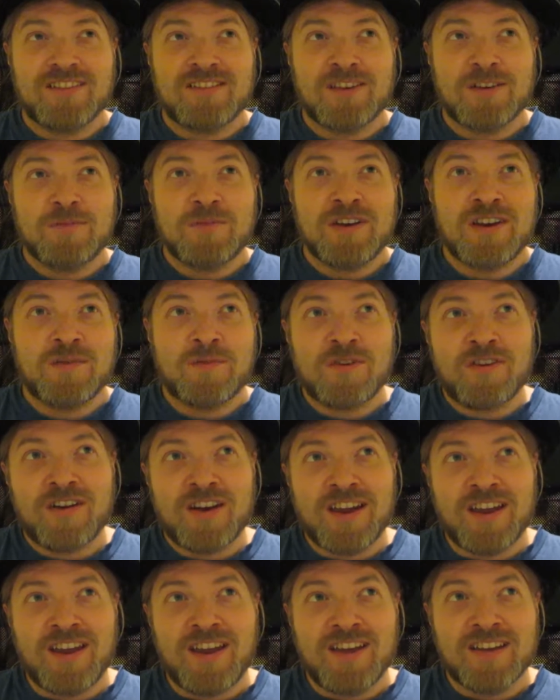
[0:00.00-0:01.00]
Mina
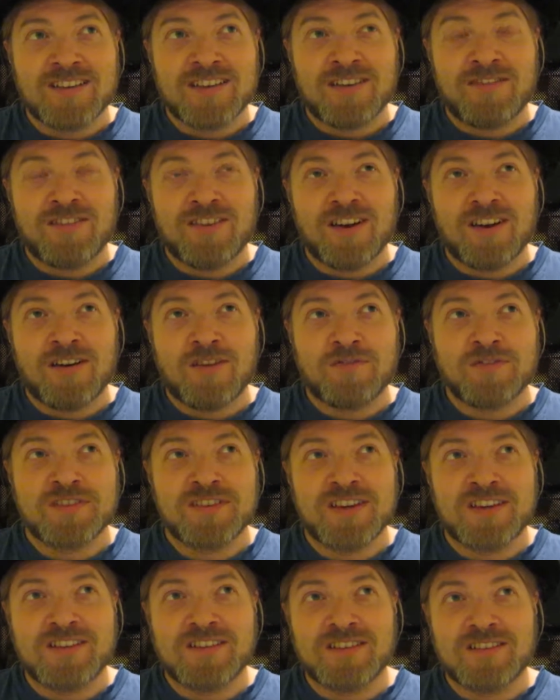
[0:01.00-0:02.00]
Murray is having a
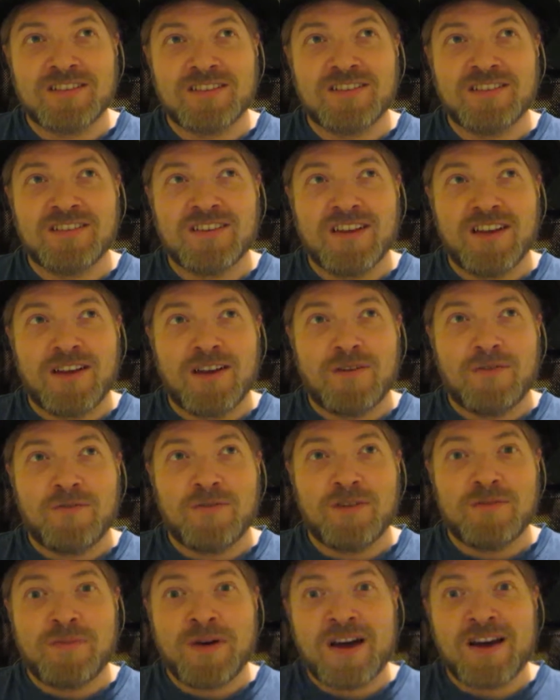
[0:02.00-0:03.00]
conversation
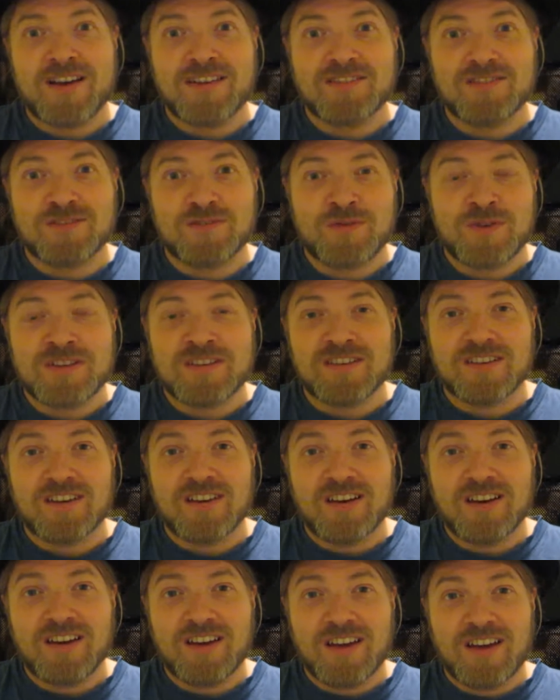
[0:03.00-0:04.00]
with Paz on
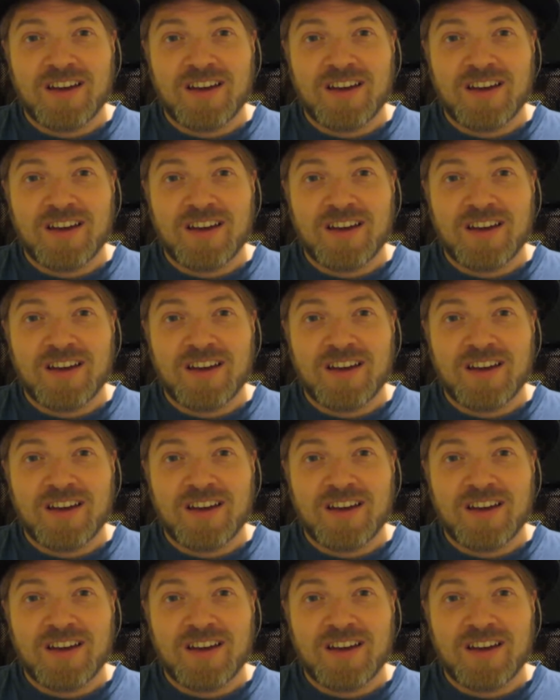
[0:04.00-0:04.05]
Twitter.